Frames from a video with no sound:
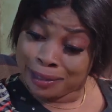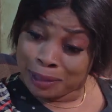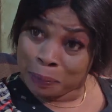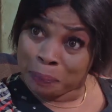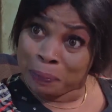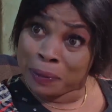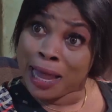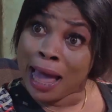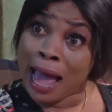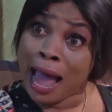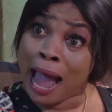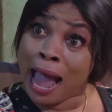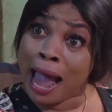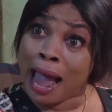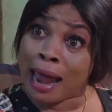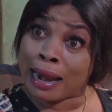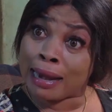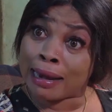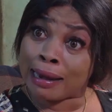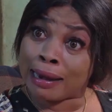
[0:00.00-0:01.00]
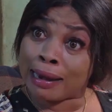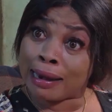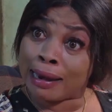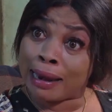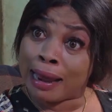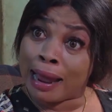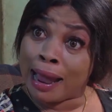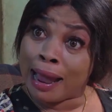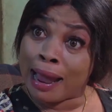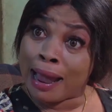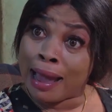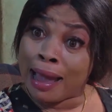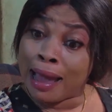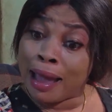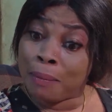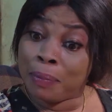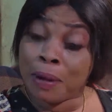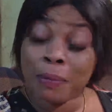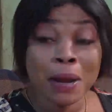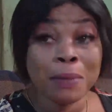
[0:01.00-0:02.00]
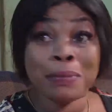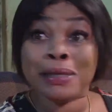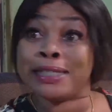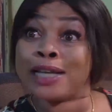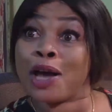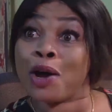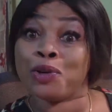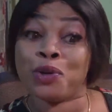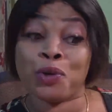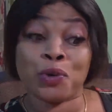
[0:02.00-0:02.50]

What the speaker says: is the plan. Babe, let me tell